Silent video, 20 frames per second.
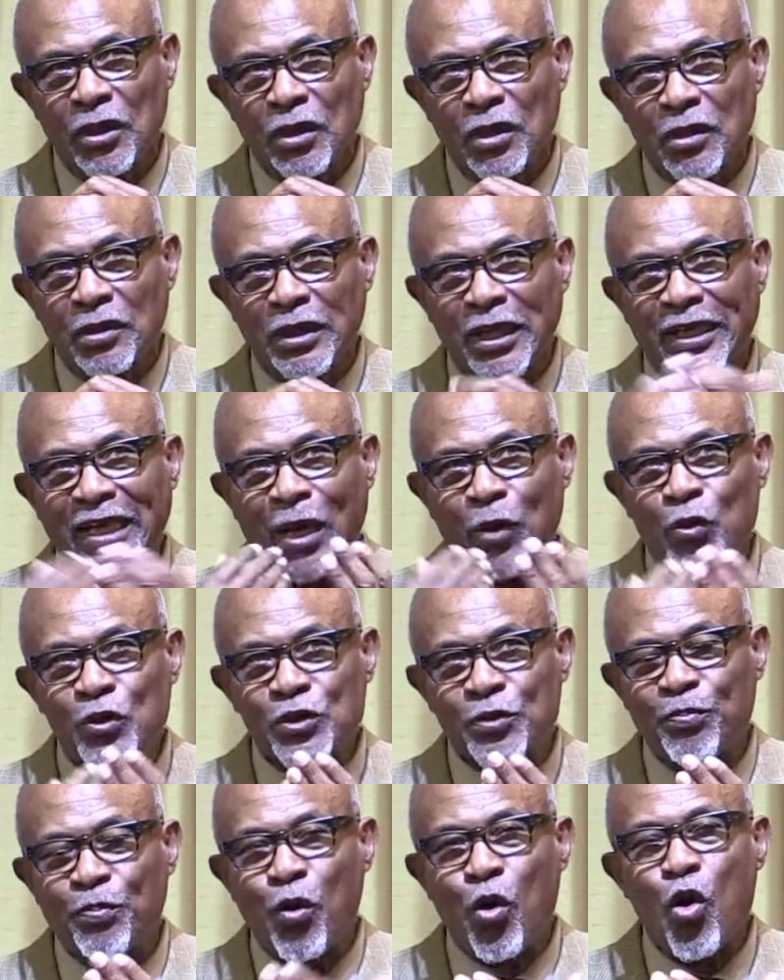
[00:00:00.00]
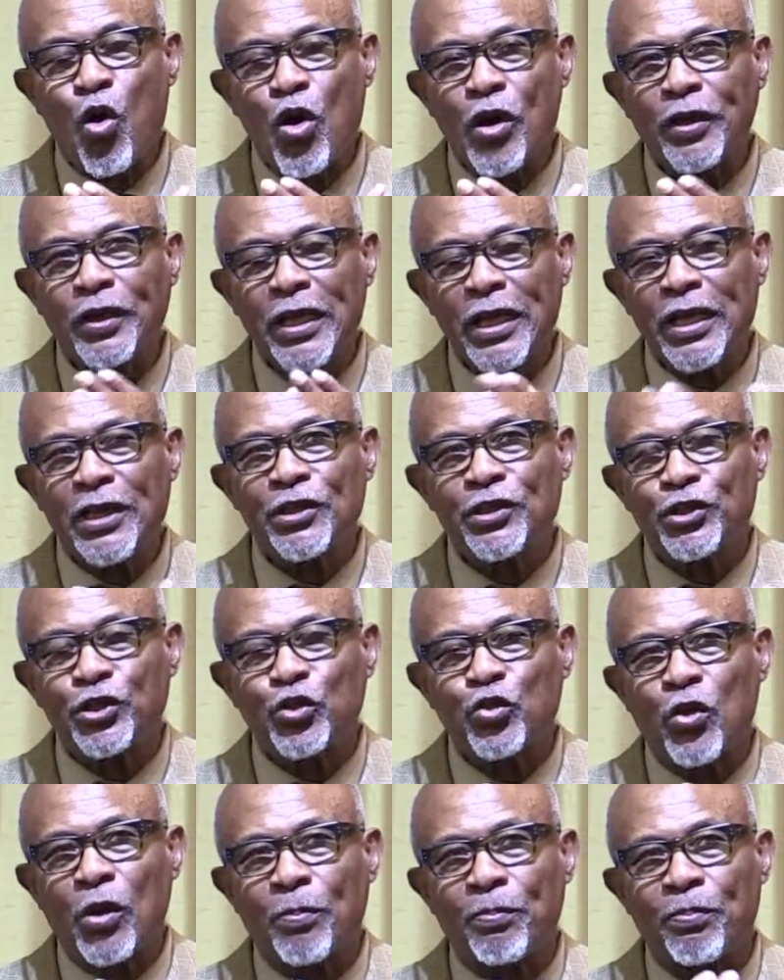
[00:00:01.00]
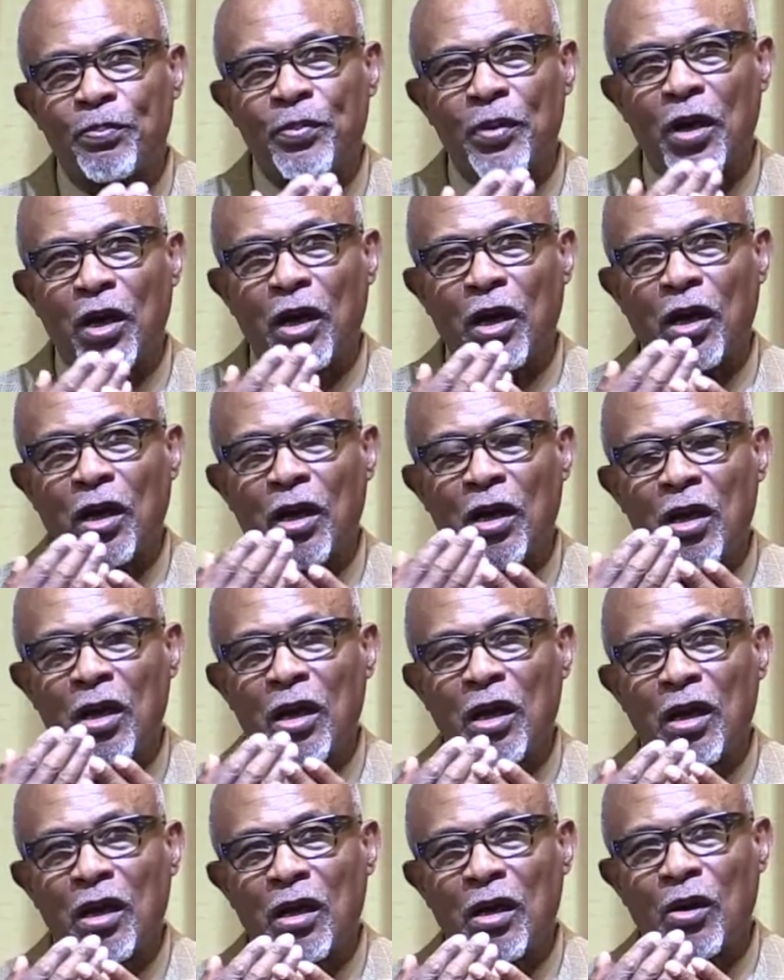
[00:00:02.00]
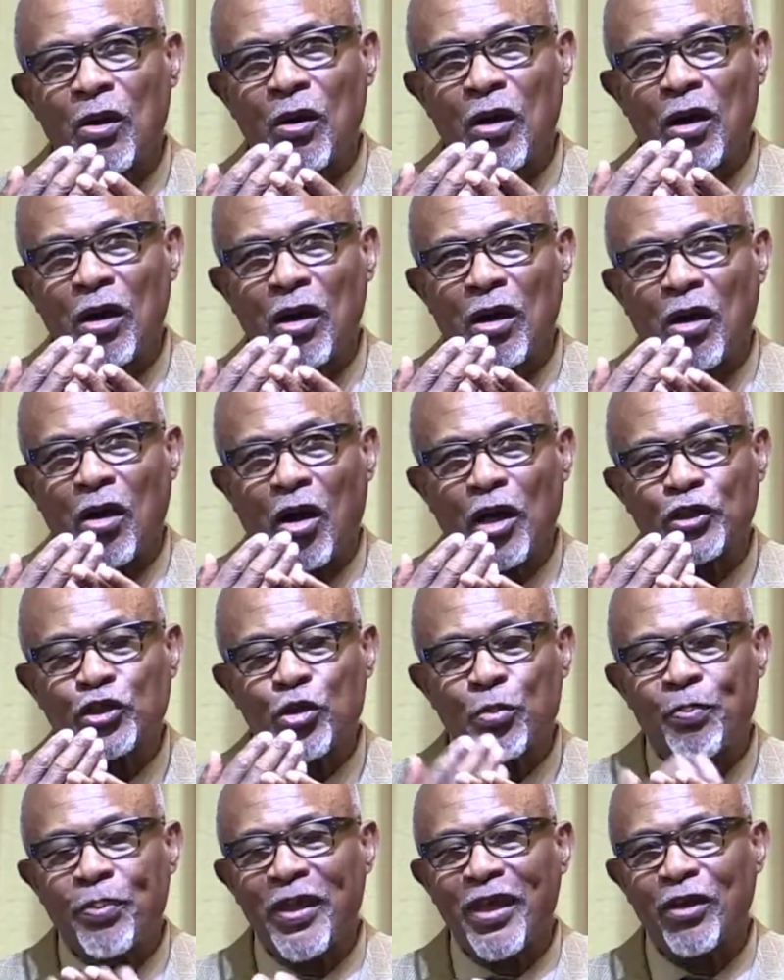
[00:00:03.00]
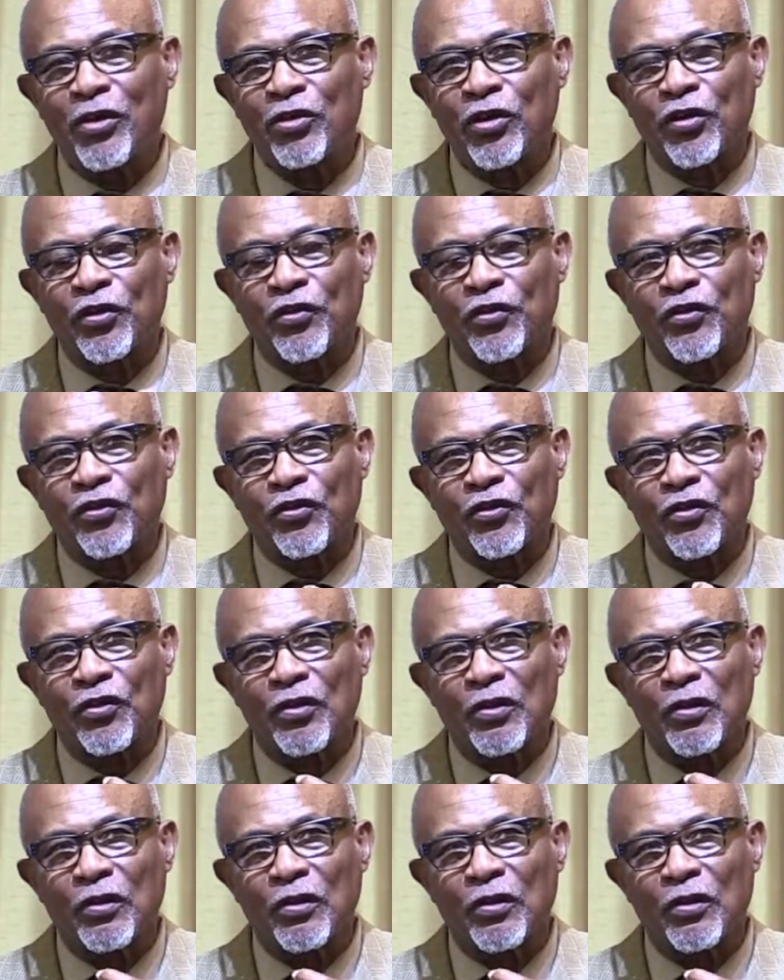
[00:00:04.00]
that I was born into onto parents